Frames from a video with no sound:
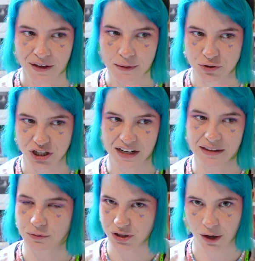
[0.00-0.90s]
They were just kind
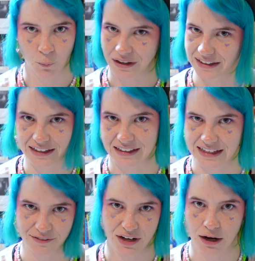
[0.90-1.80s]
of willy-nilly
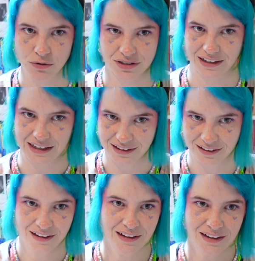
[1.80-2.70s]
given out to like,
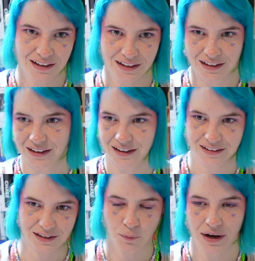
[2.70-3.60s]

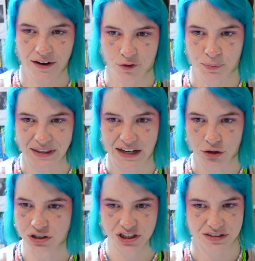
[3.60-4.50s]
it's like whatever, but they
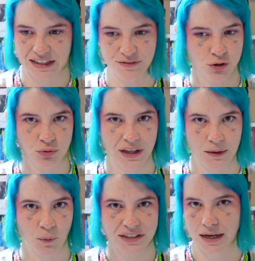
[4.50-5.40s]
could just give you,
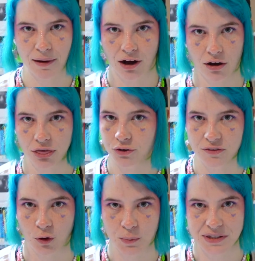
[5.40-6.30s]
like one time I got a
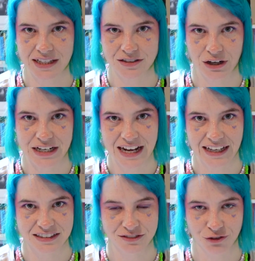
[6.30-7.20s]
34% on a
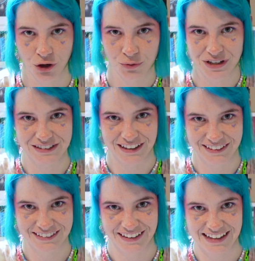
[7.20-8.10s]
test for no
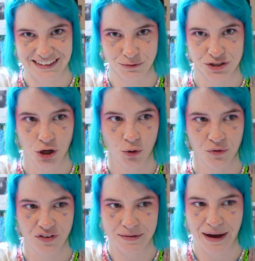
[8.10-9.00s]
reason. Like there was no
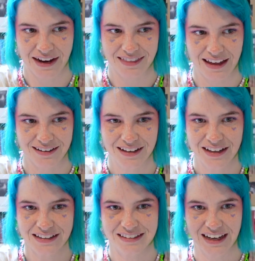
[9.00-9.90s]
feedback that
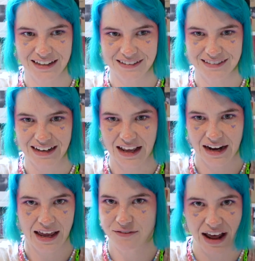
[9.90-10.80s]
said, and
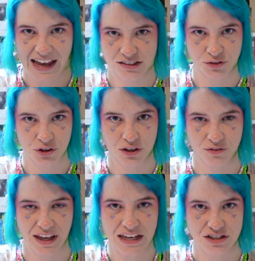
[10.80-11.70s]
I even asked for
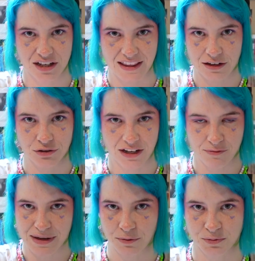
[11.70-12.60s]
clarification and they couldn't give
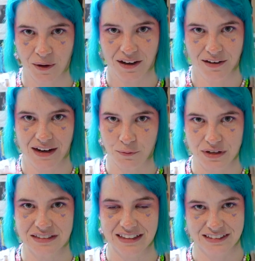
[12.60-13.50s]
me a
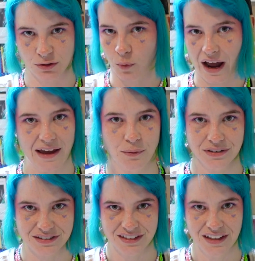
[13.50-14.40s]
reason as to why it
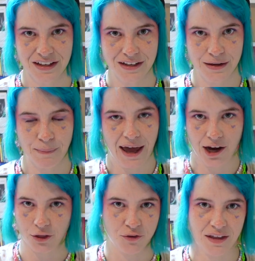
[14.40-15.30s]
was bad,
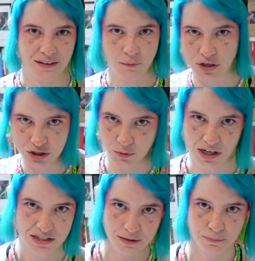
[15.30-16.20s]
other than like, we just
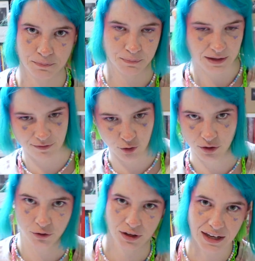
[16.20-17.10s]
wanted to give you a
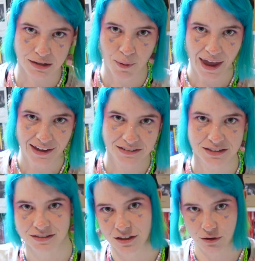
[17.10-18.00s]
little kick in the
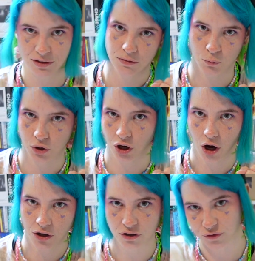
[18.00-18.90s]
pants so you can work
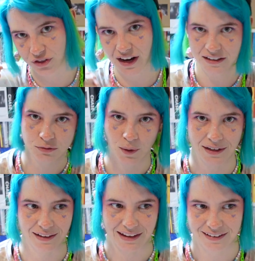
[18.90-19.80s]
harder for the next
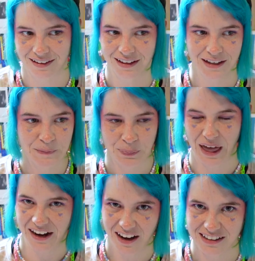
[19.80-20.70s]
one, like
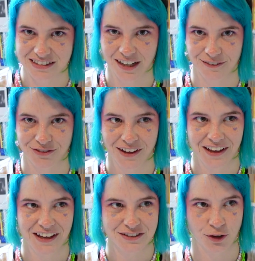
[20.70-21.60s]
that kind of stuff.
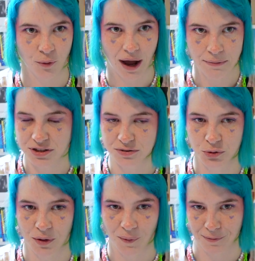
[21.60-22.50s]
So I was
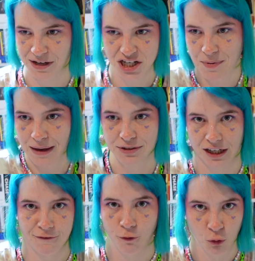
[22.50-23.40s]
doing well. My GPA was
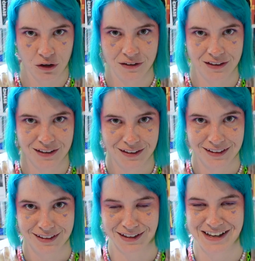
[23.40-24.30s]
like a
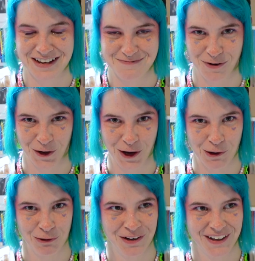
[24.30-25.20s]

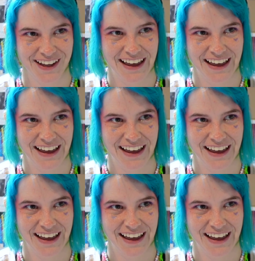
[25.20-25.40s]
4.0.